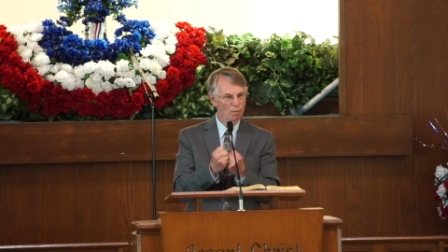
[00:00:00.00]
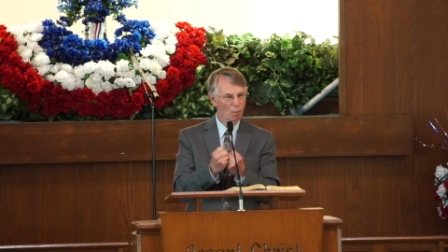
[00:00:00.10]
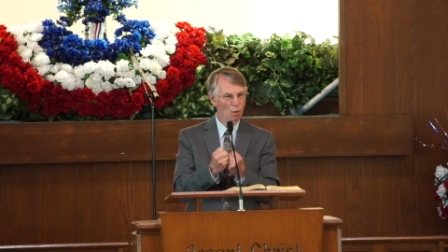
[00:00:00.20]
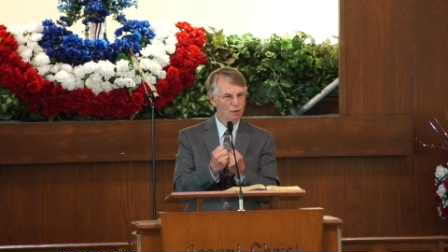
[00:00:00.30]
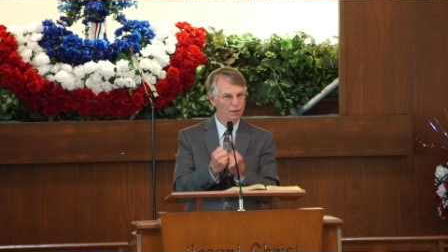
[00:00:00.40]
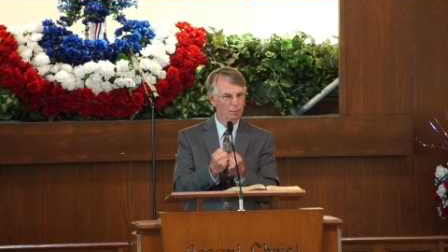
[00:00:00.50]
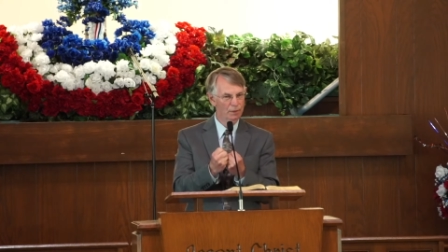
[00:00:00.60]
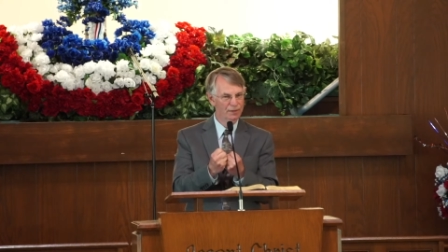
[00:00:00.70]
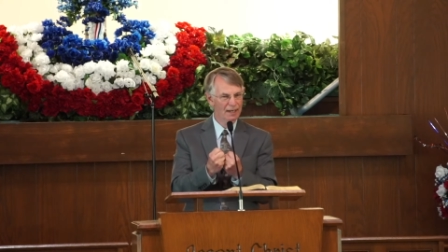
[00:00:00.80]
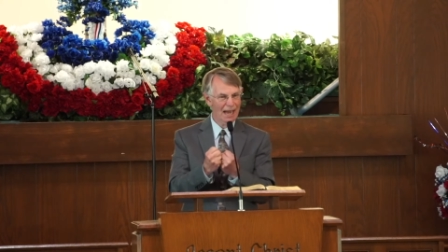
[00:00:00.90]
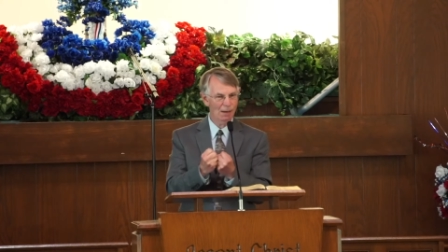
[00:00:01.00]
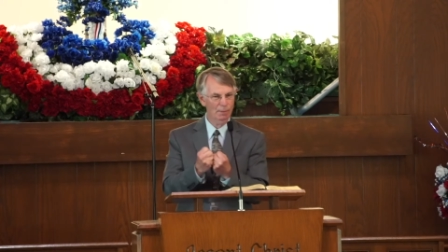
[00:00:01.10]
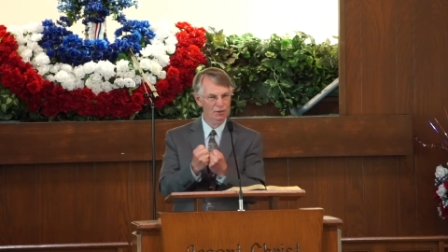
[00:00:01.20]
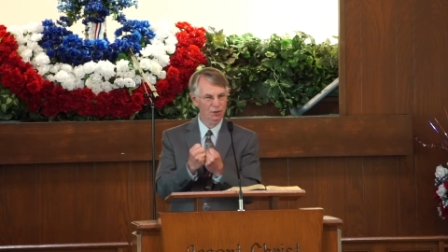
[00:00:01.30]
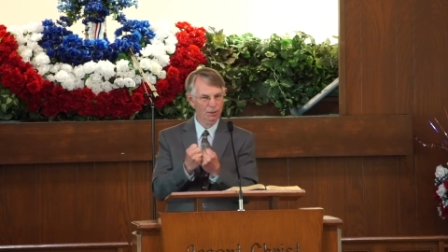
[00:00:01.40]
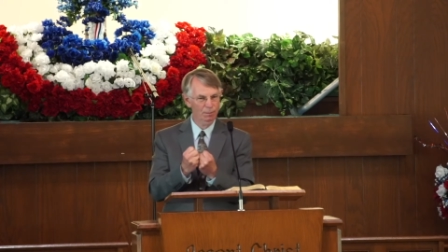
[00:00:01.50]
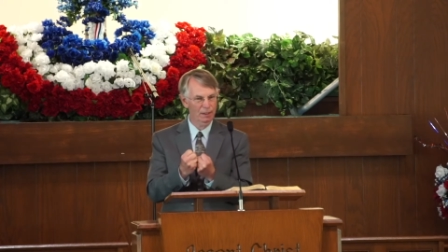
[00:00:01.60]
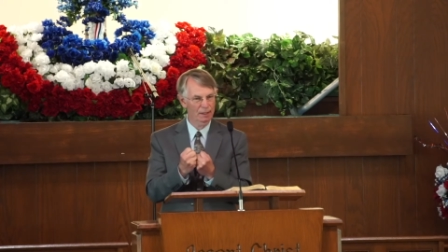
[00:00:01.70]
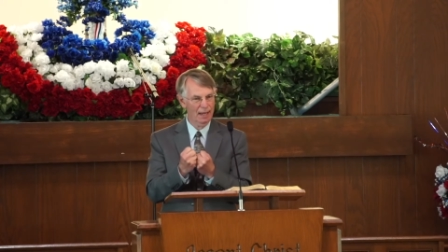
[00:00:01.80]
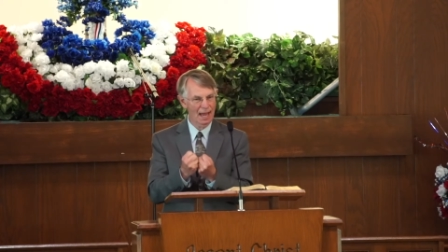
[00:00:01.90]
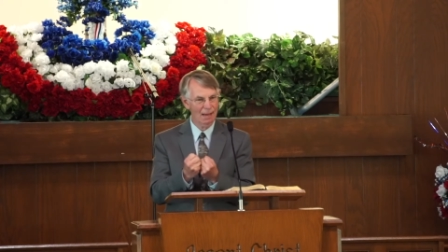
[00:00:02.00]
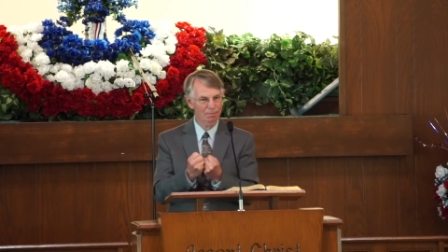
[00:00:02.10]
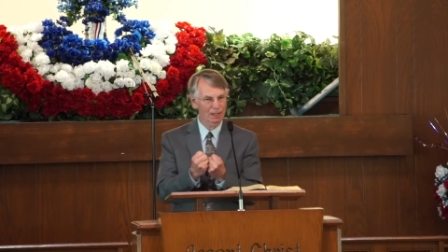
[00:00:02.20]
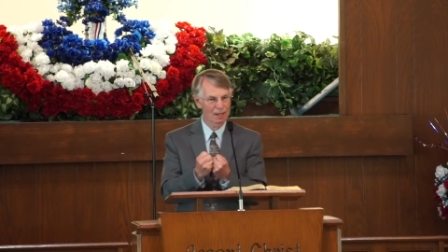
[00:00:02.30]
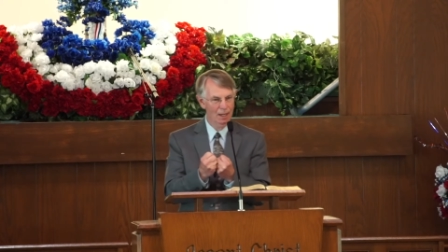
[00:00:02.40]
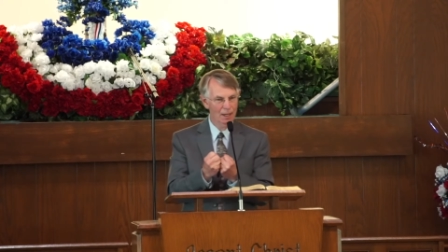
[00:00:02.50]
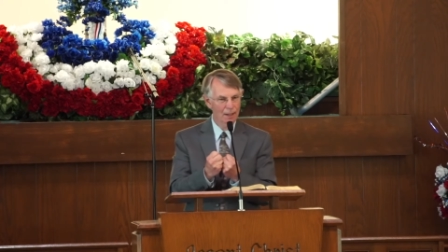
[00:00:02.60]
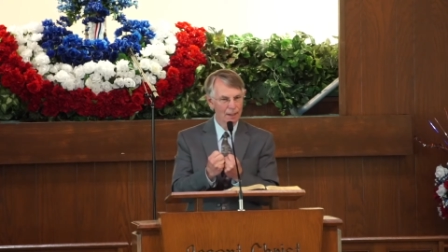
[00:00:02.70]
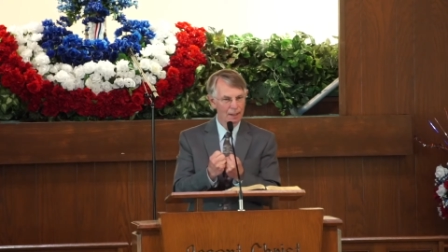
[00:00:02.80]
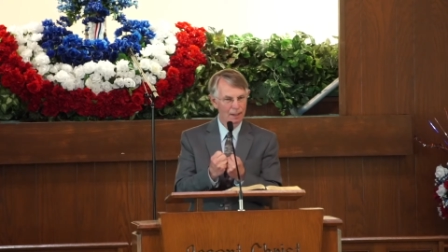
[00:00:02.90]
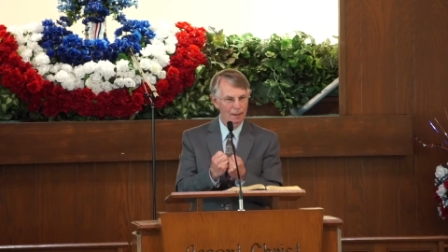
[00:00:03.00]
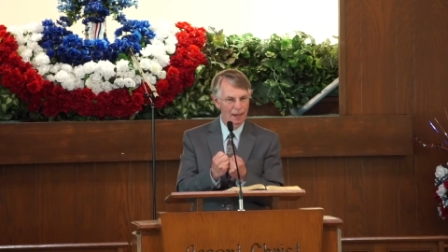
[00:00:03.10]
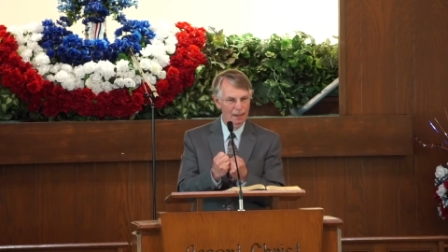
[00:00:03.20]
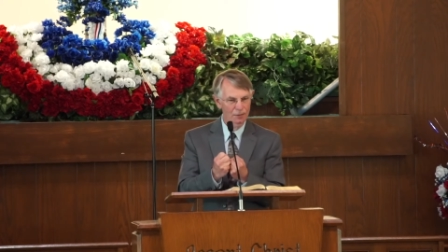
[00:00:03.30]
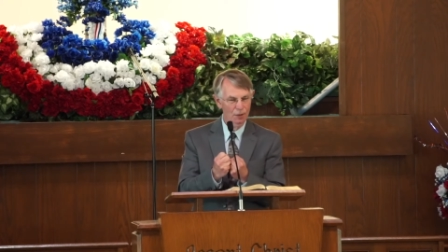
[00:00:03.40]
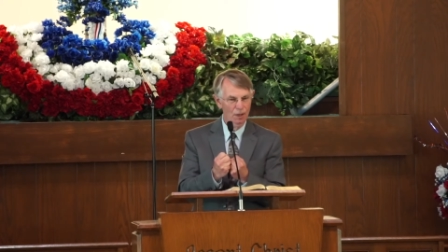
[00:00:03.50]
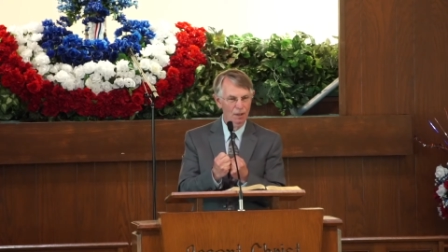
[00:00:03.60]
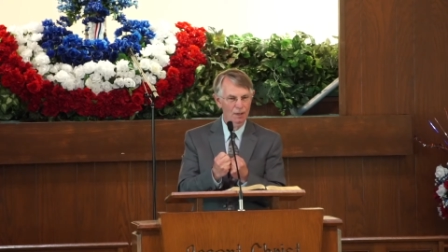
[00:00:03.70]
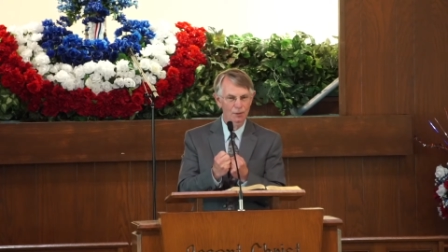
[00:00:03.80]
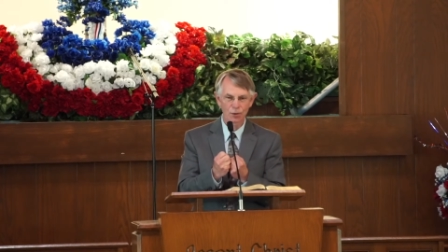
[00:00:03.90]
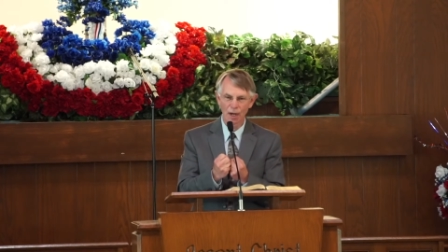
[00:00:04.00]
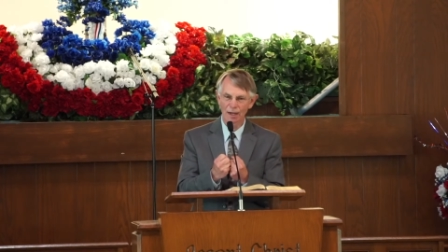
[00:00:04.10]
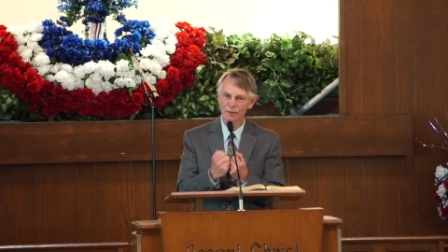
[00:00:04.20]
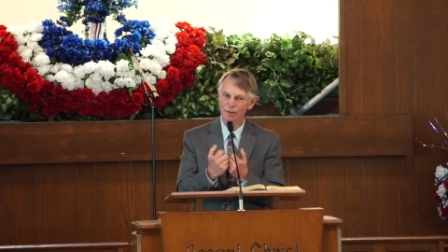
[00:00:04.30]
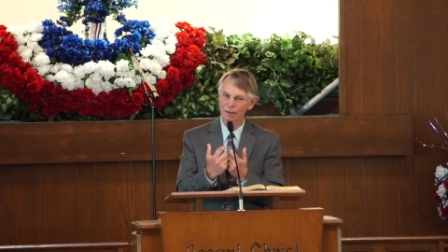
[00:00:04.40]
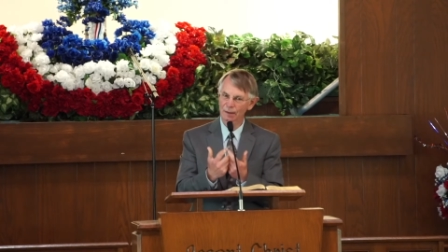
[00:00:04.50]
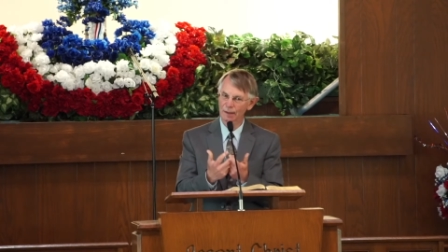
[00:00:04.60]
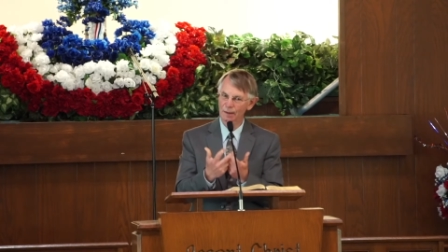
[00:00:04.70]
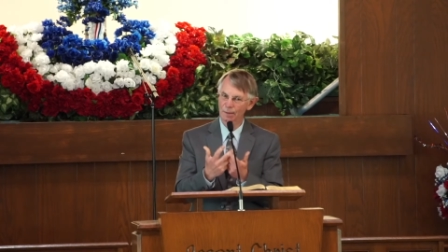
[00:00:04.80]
and more. Someone said, How much to be happy? Answer just a little